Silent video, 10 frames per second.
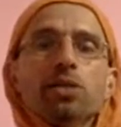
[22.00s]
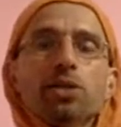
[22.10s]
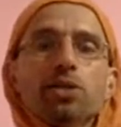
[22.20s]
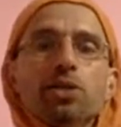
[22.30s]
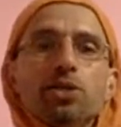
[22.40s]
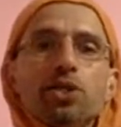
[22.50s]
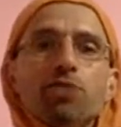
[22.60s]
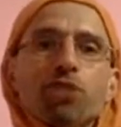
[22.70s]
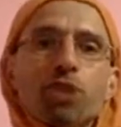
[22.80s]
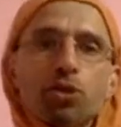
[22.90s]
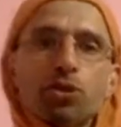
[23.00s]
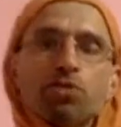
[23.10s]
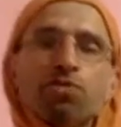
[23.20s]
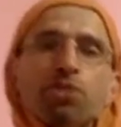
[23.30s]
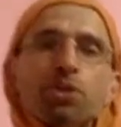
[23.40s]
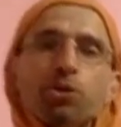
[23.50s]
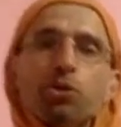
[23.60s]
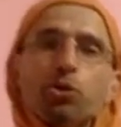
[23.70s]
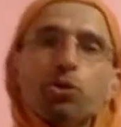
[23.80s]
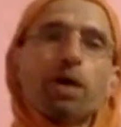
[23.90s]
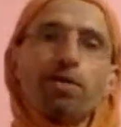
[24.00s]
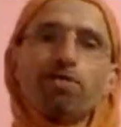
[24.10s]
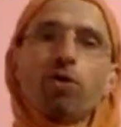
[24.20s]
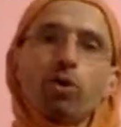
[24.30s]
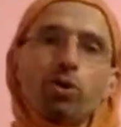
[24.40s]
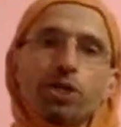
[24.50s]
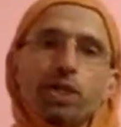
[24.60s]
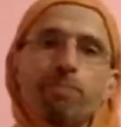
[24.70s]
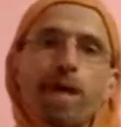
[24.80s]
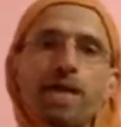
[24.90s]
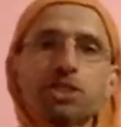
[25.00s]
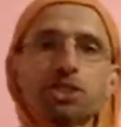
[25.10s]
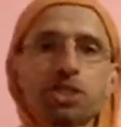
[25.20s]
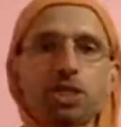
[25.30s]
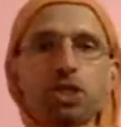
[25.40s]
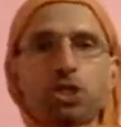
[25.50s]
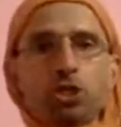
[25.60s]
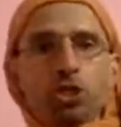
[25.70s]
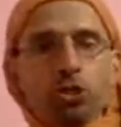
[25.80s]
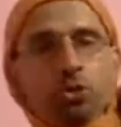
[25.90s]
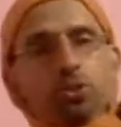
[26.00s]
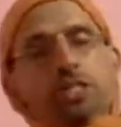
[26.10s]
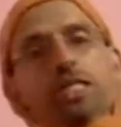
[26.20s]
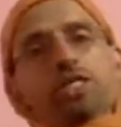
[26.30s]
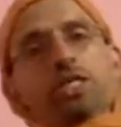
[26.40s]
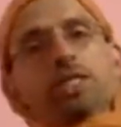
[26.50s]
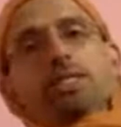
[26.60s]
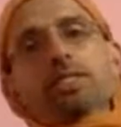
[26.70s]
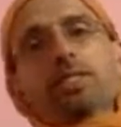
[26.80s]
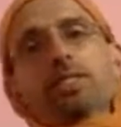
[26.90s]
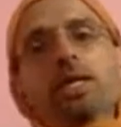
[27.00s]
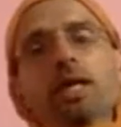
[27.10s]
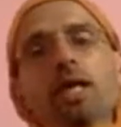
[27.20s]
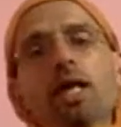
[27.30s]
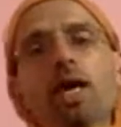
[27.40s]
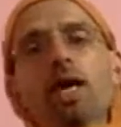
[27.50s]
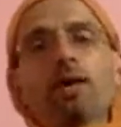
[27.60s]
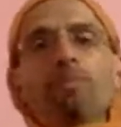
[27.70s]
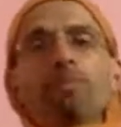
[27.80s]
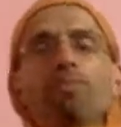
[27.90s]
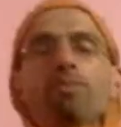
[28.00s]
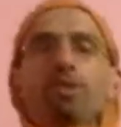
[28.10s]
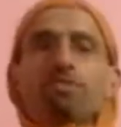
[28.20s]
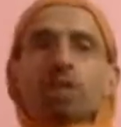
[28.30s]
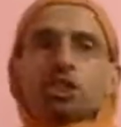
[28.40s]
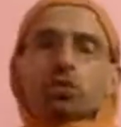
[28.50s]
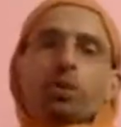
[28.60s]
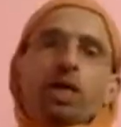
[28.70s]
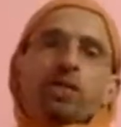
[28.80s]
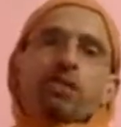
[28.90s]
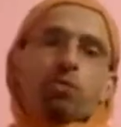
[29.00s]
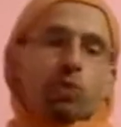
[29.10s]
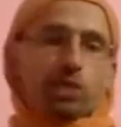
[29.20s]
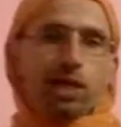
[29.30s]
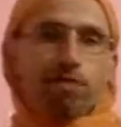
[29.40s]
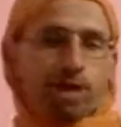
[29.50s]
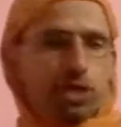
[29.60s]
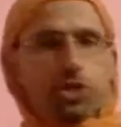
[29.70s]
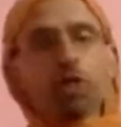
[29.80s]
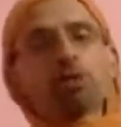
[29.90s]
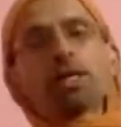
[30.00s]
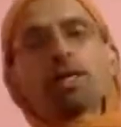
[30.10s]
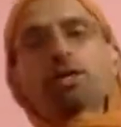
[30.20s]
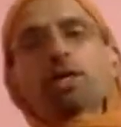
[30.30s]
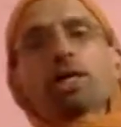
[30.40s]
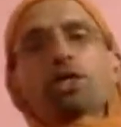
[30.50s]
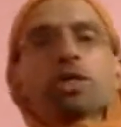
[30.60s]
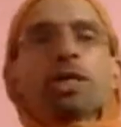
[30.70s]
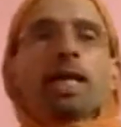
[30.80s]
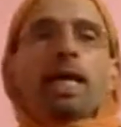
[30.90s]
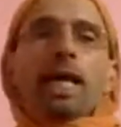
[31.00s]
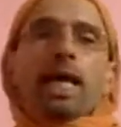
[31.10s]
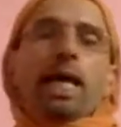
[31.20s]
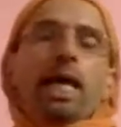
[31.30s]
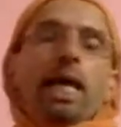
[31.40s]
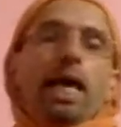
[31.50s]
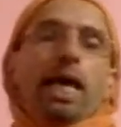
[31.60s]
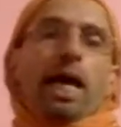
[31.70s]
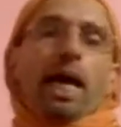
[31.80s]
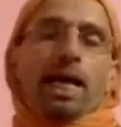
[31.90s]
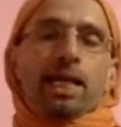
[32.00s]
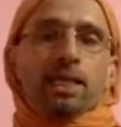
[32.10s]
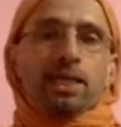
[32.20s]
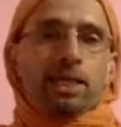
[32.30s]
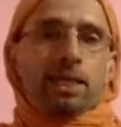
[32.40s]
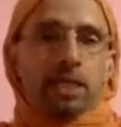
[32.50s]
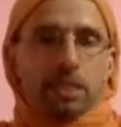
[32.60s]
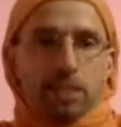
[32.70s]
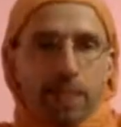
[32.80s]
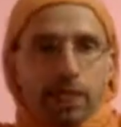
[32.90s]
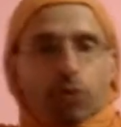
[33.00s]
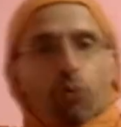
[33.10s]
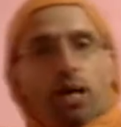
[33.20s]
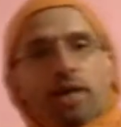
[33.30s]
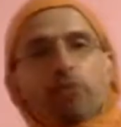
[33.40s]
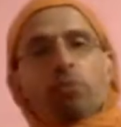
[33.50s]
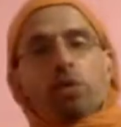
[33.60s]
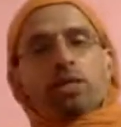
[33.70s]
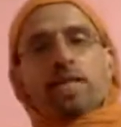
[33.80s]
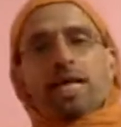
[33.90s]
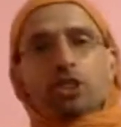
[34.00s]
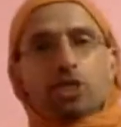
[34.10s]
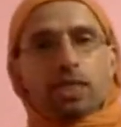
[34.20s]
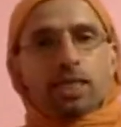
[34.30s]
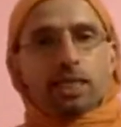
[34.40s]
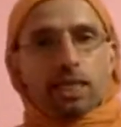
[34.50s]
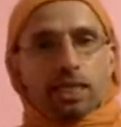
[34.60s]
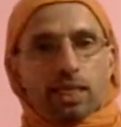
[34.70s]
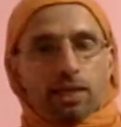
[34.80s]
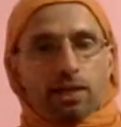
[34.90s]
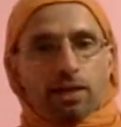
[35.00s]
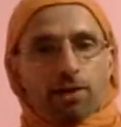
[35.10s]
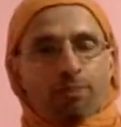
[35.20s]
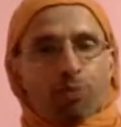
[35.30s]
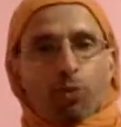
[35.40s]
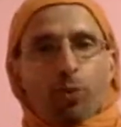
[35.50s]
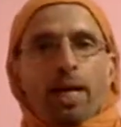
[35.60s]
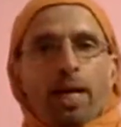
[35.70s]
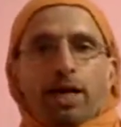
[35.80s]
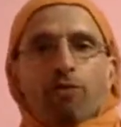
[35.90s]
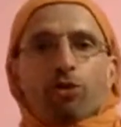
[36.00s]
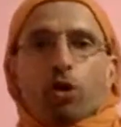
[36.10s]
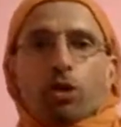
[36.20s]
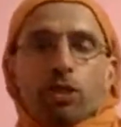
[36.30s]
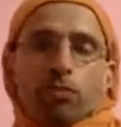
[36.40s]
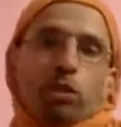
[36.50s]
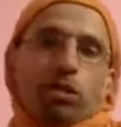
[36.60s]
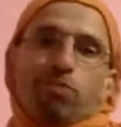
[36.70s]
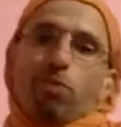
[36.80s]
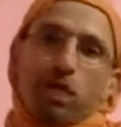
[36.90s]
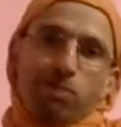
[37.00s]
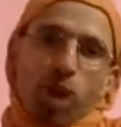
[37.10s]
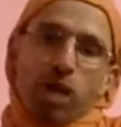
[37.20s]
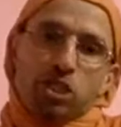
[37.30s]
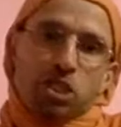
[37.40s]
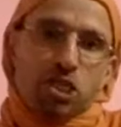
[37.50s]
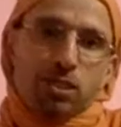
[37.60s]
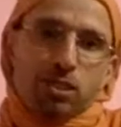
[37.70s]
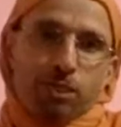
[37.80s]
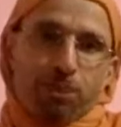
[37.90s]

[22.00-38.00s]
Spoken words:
So for those of you who have followed the past two sessions, the first one was a very general introduction, and the second one was actually where I talked about the body postures.